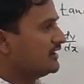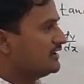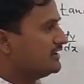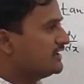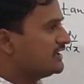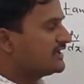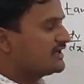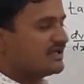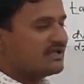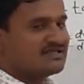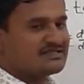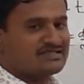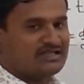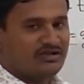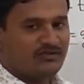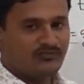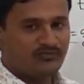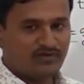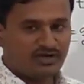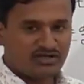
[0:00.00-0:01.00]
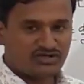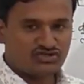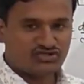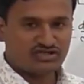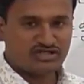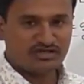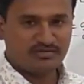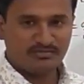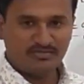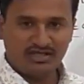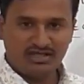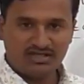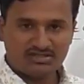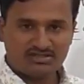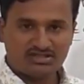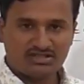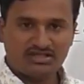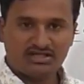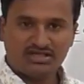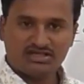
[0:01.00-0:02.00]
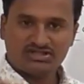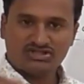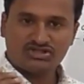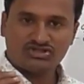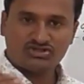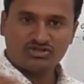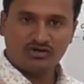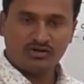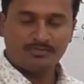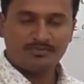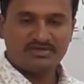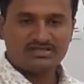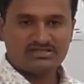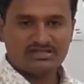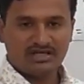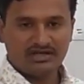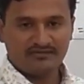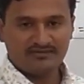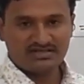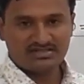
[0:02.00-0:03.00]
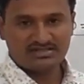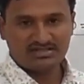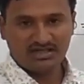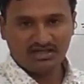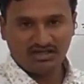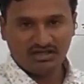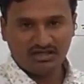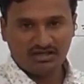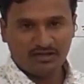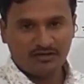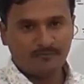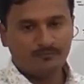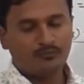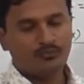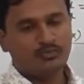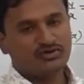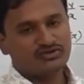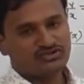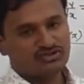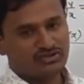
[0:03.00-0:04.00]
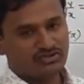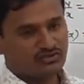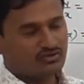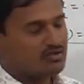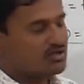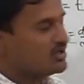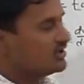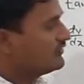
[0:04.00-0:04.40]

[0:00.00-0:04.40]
increasing function means its slope is always a positive.